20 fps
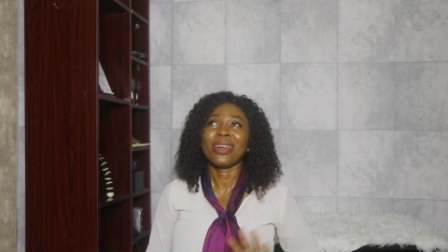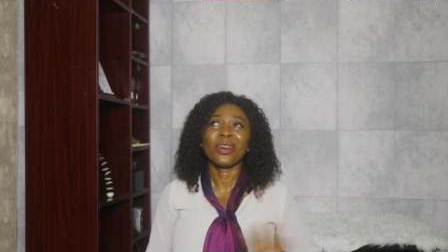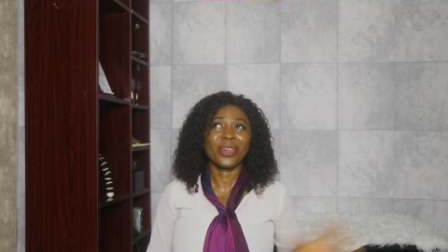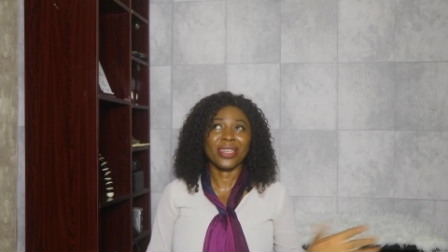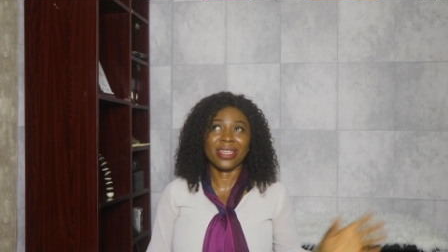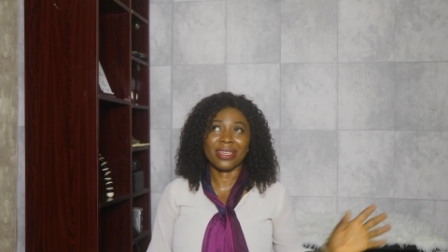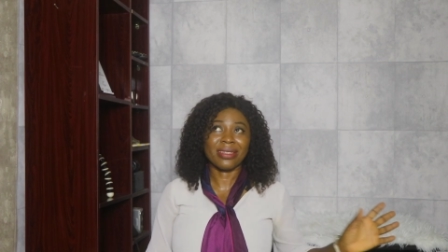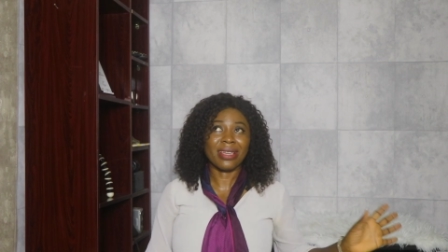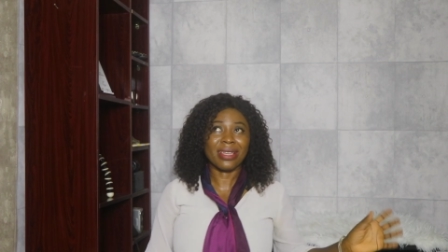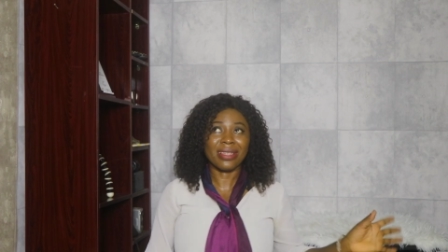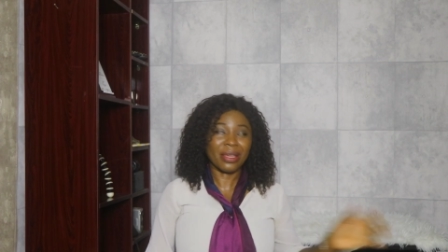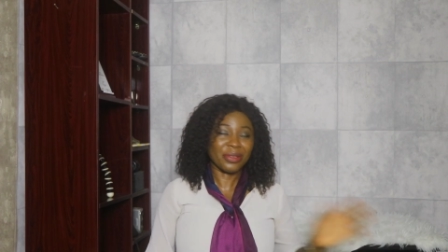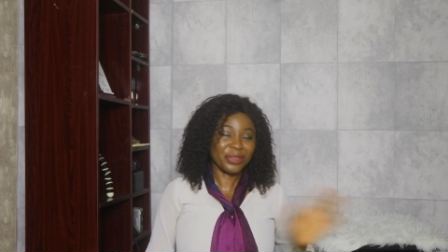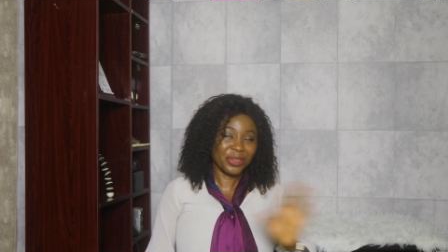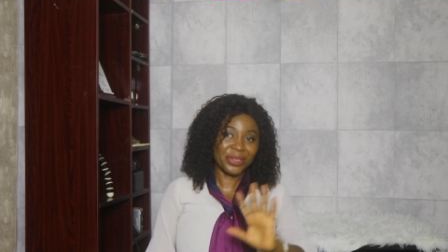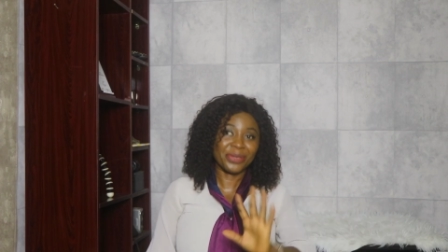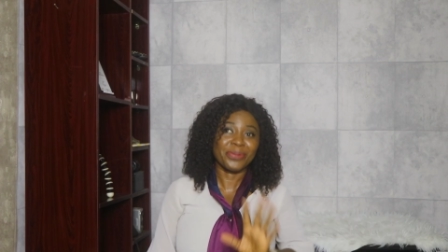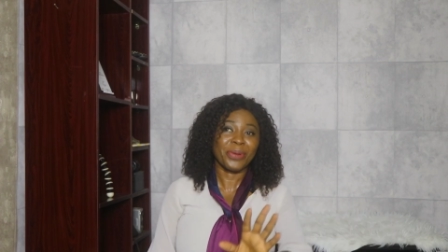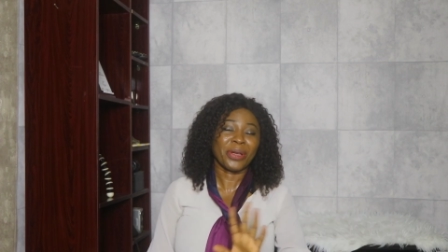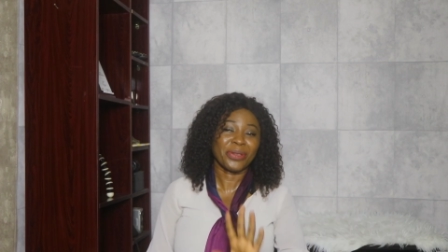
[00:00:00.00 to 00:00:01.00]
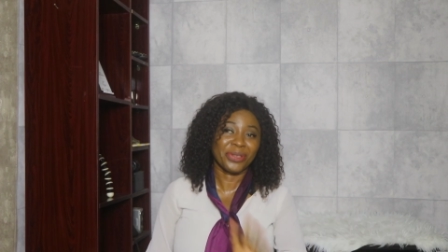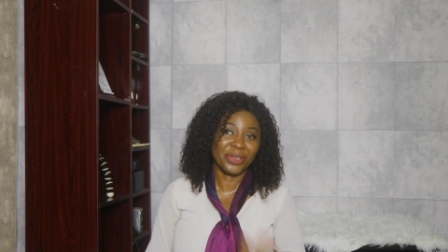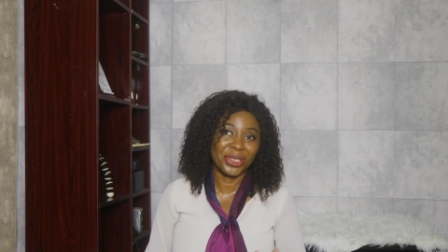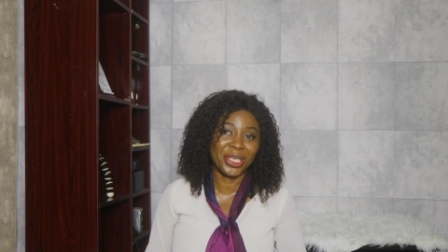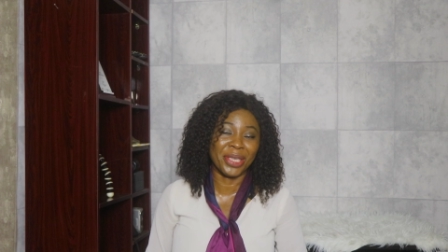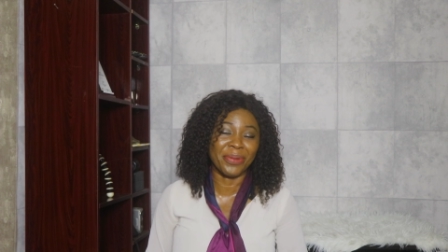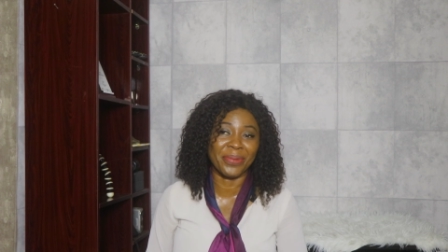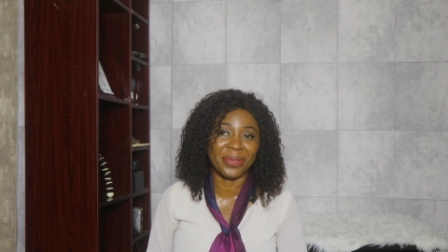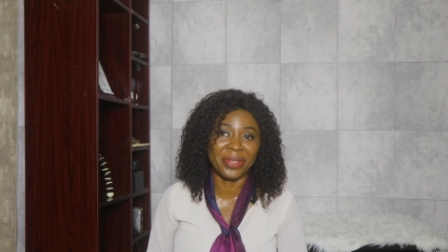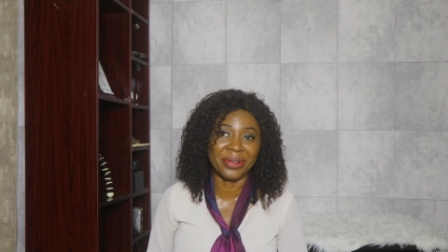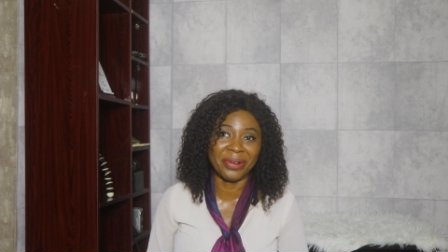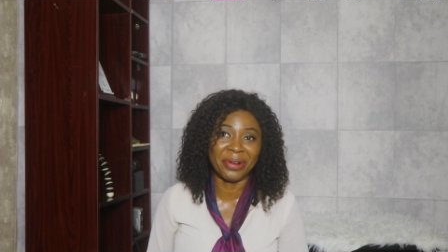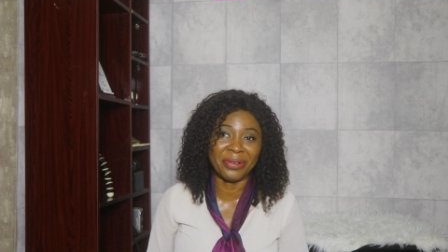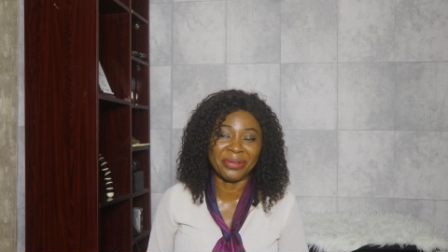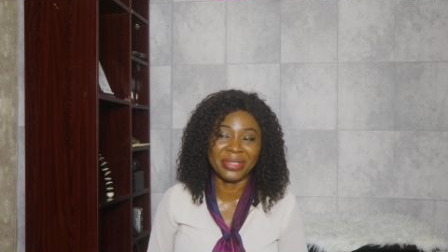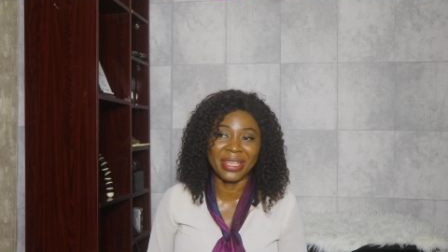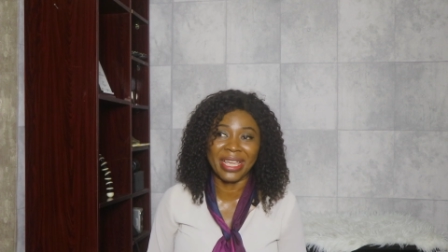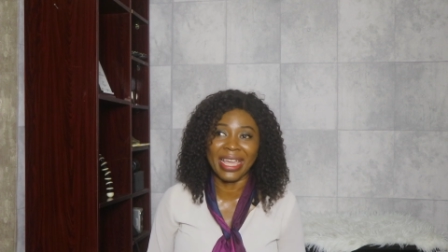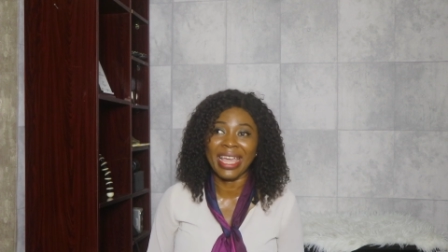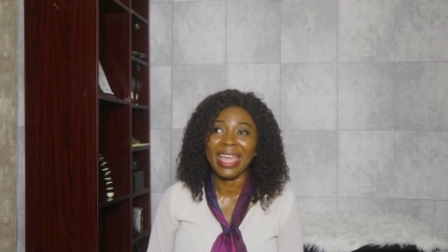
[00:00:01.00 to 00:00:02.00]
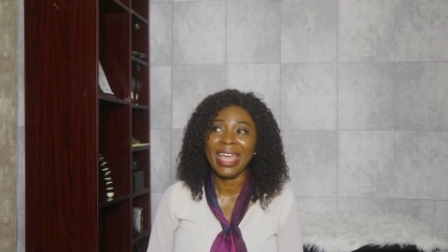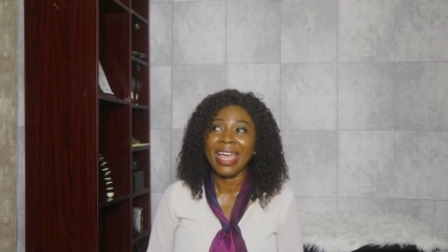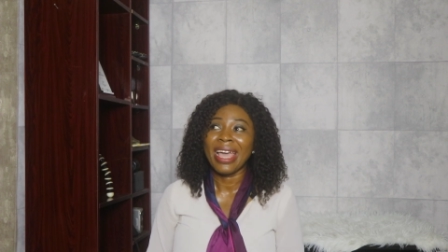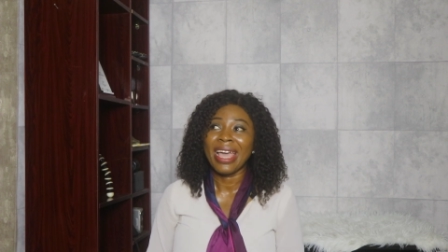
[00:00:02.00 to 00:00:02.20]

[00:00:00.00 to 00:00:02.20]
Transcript: Okay, I'll just keep it around there.